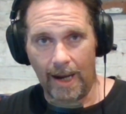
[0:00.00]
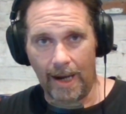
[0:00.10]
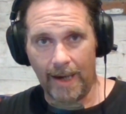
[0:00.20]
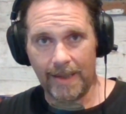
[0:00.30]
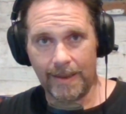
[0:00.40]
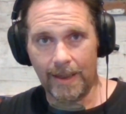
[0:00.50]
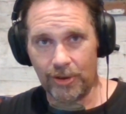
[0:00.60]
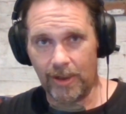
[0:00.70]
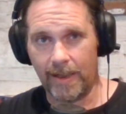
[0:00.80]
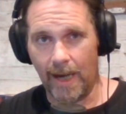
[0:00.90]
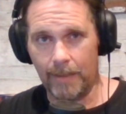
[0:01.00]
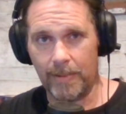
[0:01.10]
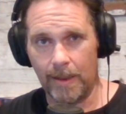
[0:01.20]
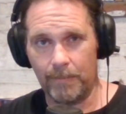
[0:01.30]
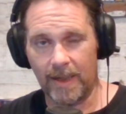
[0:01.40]
I think she can
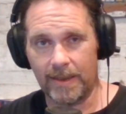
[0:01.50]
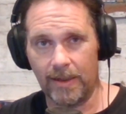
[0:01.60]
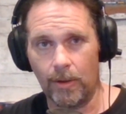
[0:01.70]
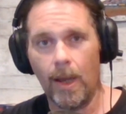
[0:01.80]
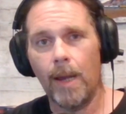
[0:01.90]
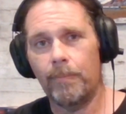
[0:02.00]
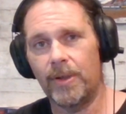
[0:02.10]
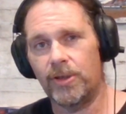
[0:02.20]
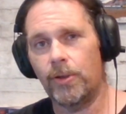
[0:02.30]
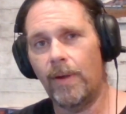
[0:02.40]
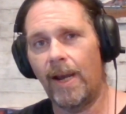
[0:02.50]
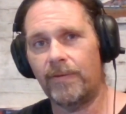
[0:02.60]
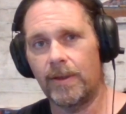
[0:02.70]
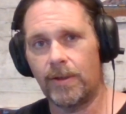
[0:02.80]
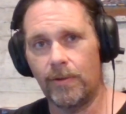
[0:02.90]
be a big deal, but you have
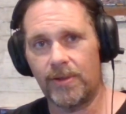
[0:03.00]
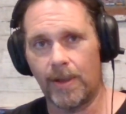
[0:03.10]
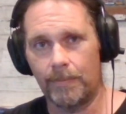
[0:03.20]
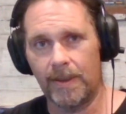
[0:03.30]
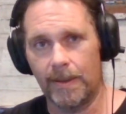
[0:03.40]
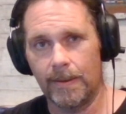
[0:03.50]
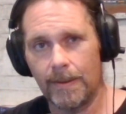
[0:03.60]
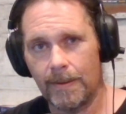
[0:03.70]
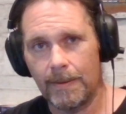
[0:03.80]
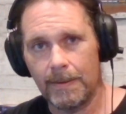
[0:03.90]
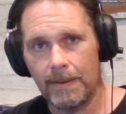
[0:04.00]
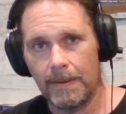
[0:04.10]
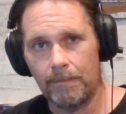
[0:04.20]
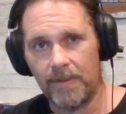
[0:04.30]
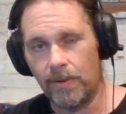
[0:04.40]
to do something.
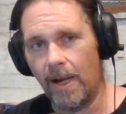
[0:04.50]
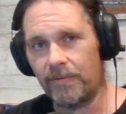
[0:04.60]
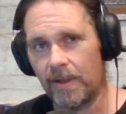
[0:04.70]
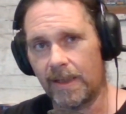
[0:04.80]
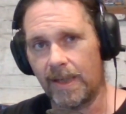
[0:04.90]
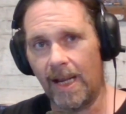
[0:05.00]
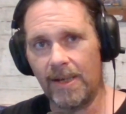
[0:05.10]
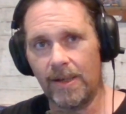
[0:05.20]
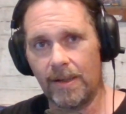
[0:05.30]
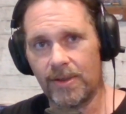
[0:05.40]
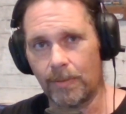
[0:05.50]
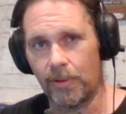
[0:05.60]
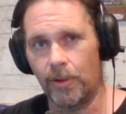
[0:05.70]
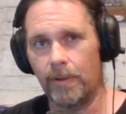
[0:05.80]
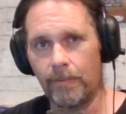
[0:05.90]
You have to get some
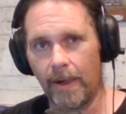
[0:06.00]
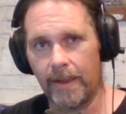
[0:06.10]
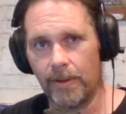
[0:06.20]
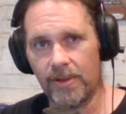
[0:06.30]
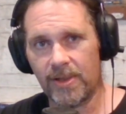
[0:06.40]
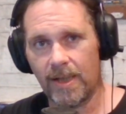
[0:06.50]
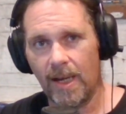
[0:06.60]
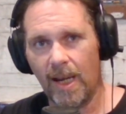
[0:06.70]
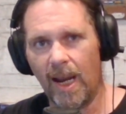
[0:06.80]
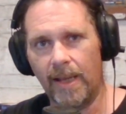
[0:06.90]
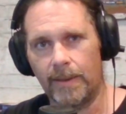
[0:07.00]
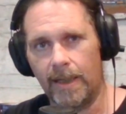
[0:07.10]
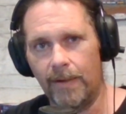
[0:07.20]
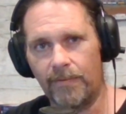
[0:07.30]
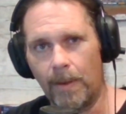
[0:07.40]
good writers and
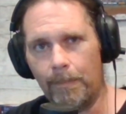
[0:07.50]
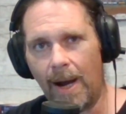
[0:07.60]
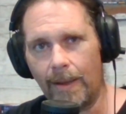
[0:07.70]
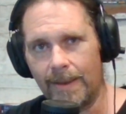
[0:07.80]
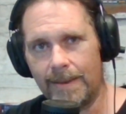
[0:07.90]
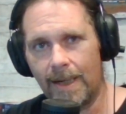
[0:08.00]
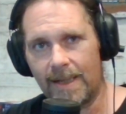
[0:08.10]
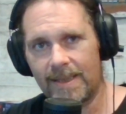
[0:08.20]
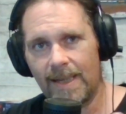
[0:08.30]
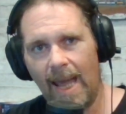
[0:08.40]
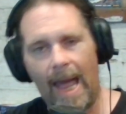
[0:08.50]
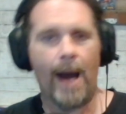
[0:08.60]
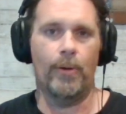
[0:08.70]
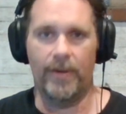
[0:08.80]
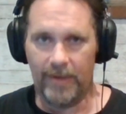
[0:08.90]
leave the politics
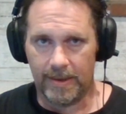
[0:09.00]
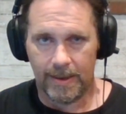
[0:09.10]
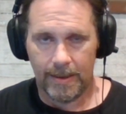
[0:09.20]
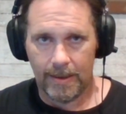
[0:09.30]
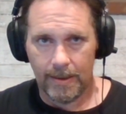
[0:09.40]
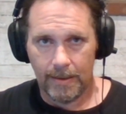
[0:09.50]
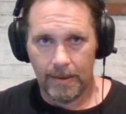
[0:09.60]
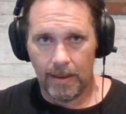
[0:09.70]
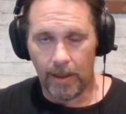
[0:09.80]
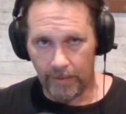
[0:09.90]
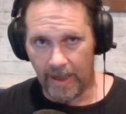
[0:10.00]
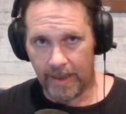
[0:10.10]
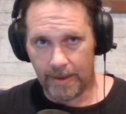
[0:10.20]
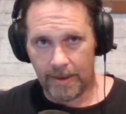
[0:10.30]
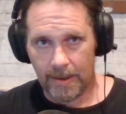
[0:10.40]
out of it. All right?